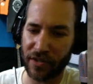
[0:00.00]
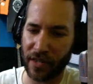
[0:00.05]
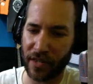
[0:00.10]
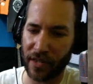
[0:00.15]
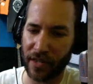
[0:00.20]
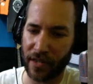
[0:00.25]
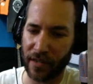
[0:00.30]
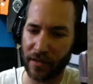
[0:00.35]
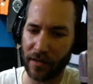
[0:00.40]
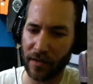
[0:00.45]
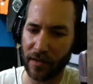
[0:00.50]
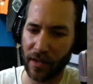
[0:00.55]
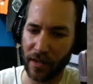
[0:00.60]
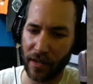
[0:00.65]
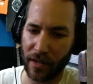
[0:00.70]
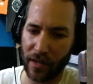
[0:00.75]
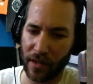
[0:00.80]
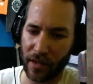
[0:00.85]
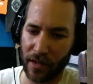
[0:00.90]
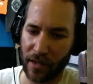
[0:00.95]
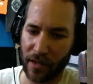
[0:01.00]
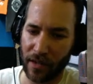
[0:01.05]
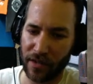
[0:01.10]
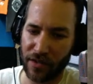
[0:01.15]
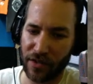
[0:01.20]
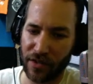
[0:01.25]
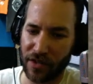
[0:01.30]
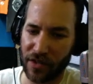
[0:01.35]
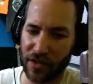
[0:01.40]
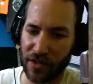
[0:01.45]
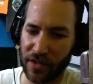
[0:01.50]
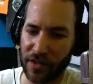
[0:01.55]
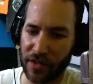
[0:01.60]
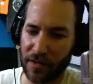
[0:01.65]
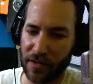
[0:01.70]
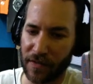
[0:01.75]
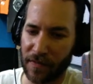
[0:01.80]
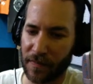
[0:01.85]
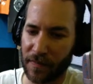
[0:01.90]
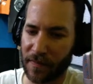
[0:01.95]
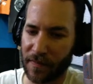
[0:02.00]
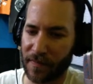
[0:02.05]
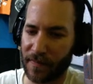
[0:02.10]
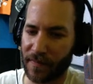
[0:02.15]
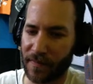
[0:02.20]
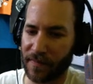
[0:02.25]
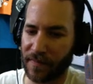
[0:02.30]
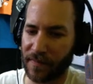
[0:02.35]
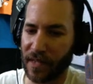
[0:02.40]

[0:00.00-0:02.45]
And awesome, she, thank you, Russell.